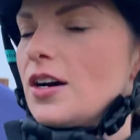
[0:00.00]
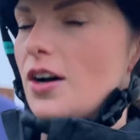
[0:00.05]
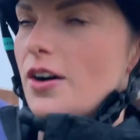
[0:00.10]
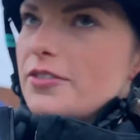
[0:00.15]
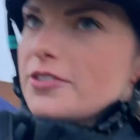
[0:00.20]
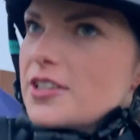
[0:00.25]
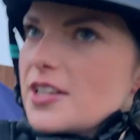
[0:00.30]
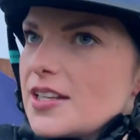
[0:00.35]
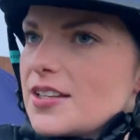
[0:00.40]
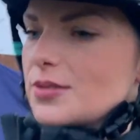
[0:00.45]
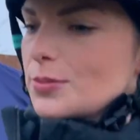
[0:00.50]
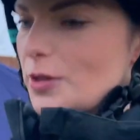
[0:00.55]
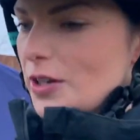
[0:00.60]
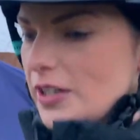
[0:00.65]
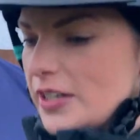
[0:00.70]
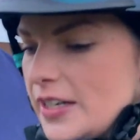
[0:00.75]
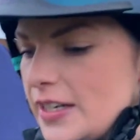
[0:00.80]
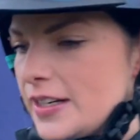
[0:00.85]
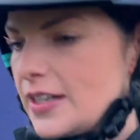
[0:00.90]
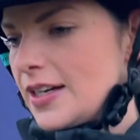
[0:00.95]
after this one
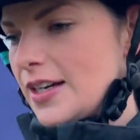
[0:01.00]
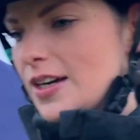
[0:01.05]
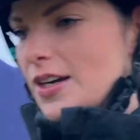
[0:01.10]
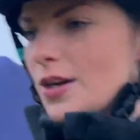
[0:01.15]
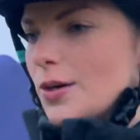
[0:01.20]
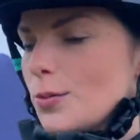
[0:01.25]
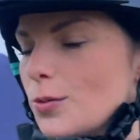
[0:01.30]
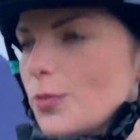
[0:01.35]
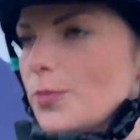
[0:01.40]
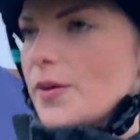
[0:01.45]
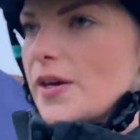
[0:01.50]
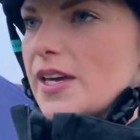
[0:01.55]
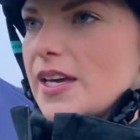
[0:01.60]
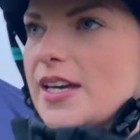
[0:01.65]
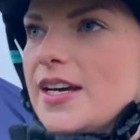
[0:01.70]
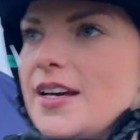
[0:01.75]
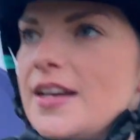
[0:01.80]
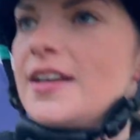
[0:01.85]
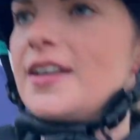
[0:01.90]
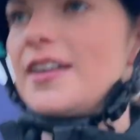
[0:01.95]
will be
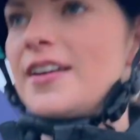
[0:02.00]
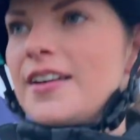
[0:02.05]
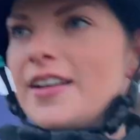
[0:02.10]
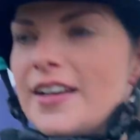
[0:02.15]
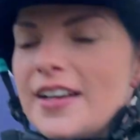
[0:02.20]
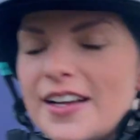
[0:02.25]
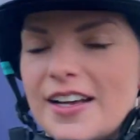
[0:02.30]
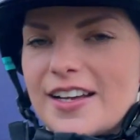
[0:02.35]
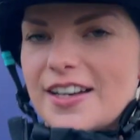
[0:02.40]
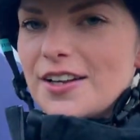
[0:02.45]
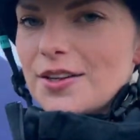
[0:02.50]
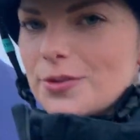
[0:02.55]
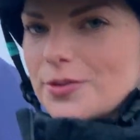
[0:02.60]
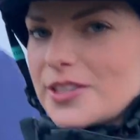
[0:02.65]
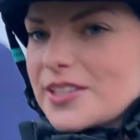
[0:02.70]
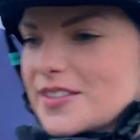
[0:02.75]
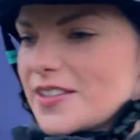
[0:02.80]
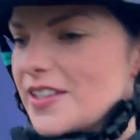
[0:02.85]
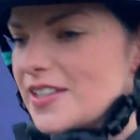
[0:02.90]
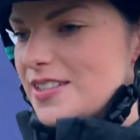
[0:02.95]
another
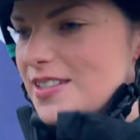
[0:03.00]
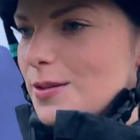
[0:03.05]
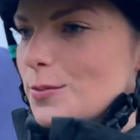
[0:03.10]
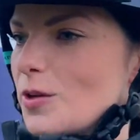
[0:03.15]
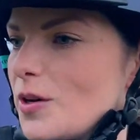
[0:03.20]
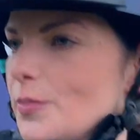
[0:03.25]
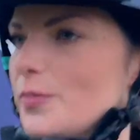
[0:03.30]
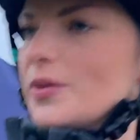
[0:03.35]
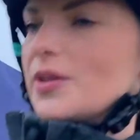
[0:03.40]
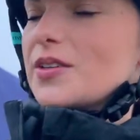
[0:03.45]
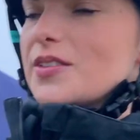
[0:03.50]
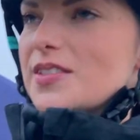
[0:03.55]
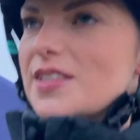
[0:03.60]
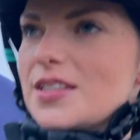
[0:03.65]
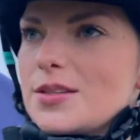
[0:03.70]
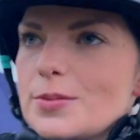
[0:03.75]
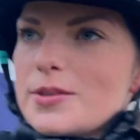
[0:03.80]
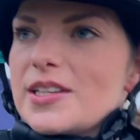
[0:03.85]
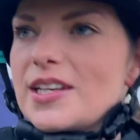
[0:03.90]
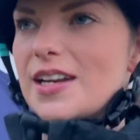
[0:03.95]
exciting one, because
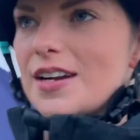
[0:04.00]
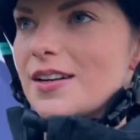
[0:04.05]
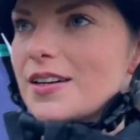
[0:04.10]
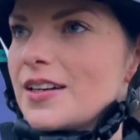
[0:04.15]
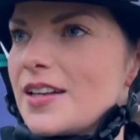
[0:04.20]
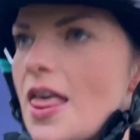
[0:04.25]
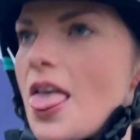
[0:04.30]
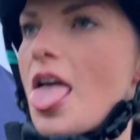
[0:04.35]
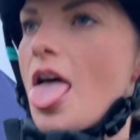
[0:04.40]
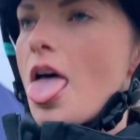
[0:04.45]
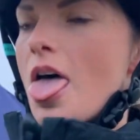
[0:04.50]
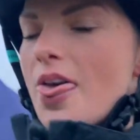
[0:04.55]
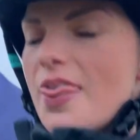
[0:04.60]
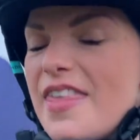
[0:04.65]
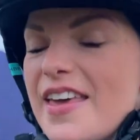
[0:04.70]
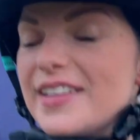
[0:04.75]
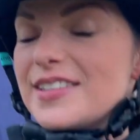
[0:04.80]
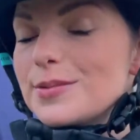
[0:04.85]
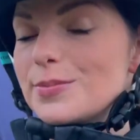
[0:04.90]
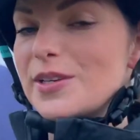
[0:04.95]

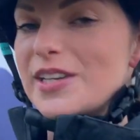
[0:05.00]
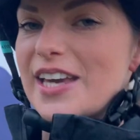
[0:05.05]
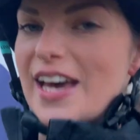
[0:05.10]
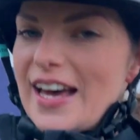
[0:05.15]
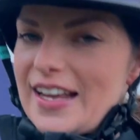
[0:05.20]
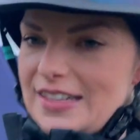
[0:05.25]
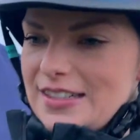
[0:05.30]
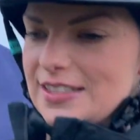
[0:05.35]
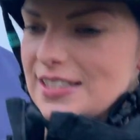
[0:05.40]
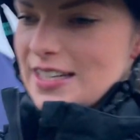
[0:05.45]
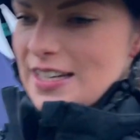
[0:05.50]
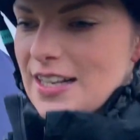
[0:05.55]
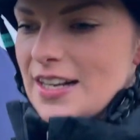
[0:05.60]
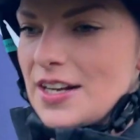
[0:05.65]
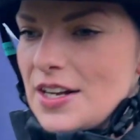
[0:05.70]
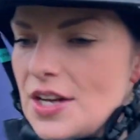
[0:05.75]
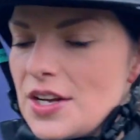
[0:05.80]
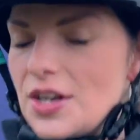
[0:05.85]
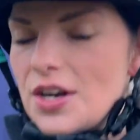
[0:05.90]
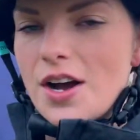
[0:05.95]
this weekend
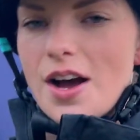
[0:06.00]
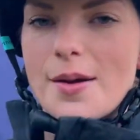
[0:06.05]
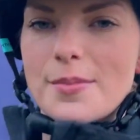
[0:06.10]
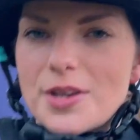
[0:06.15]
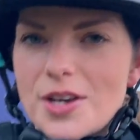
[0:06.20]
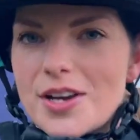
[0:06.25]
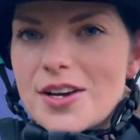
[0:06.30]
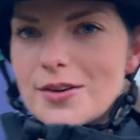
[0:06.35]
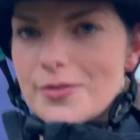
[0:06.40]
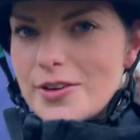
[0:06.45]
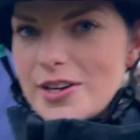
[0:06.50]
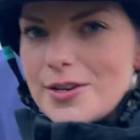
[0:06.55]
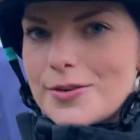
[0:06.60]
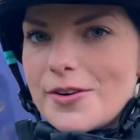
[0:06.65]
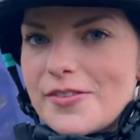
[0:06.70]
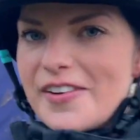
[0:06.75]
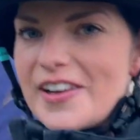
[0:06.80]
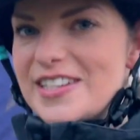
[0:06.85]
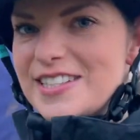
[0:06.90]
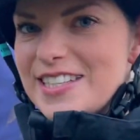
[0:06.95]
I'm going arena
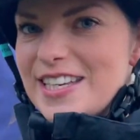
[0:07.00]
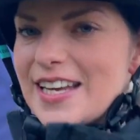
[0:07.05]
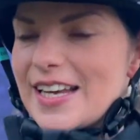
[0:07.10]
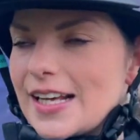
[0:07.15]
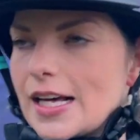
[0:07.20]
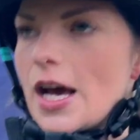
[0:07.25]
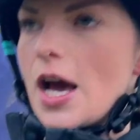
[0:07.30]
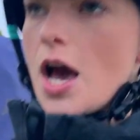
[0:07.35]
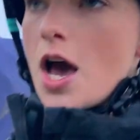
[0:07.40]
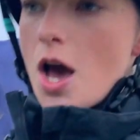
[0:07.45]
eventing.